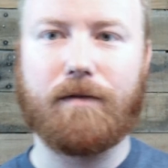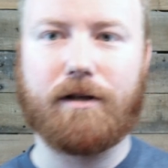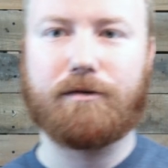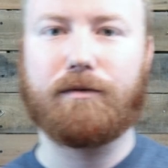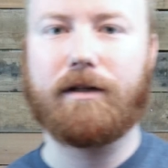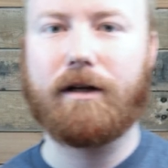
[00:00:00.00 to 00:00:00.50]

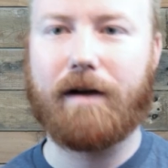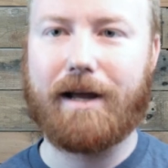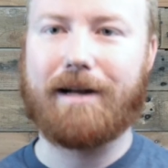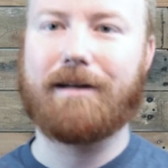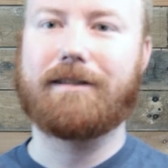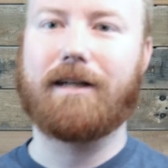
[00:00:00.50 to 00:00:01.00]
it's really great.
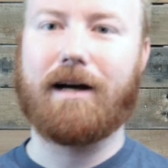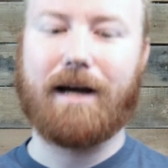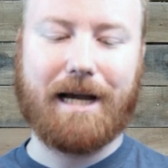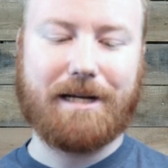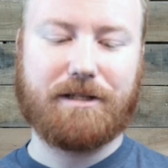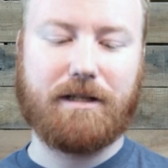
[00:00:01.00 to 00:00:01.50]
It does
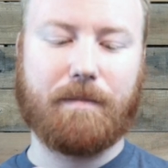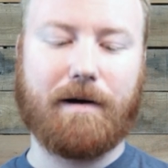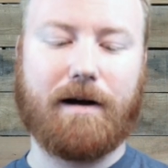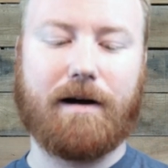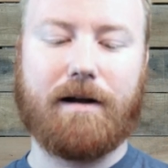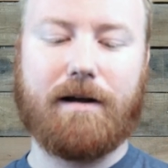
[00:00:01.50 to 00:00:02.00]

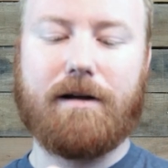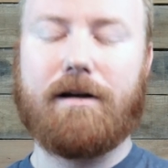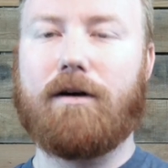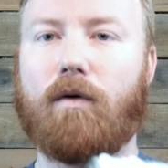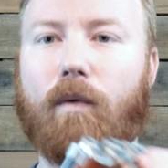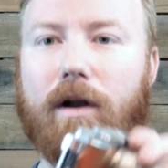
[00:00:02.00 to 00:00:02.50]
HDMI,
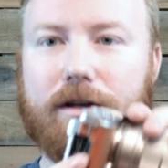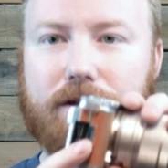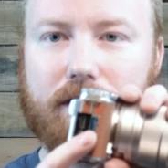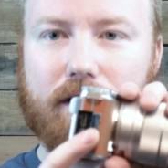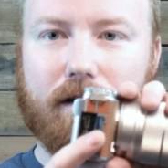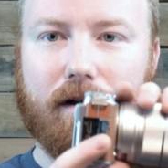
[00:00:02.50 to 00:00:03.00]

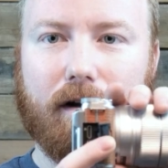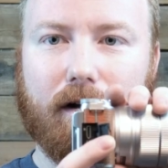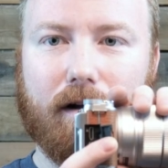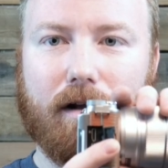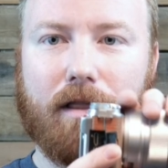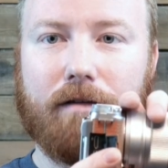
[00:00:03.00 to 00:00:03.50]
which
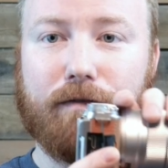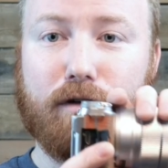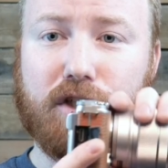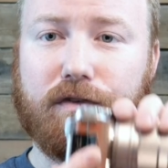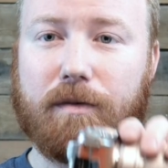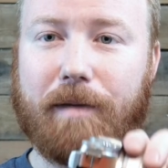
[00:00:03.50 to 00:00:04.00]
the
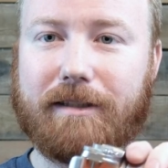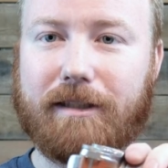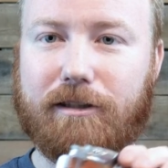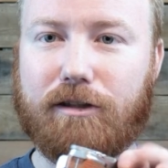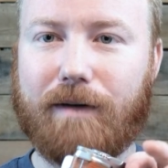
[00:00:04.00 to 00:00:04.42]
FujiFilm XA-2